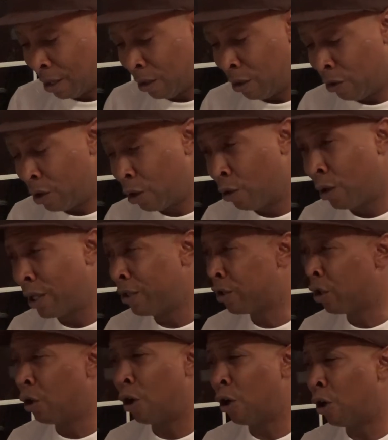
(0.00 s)
you know, and
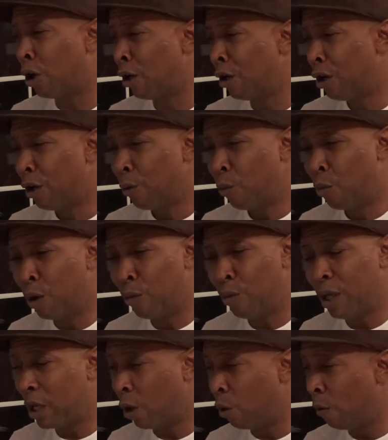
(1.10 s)
so, or when
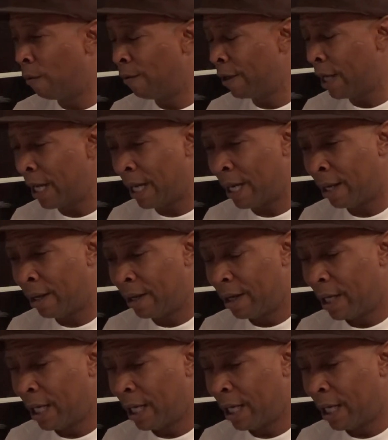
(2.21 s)
we over there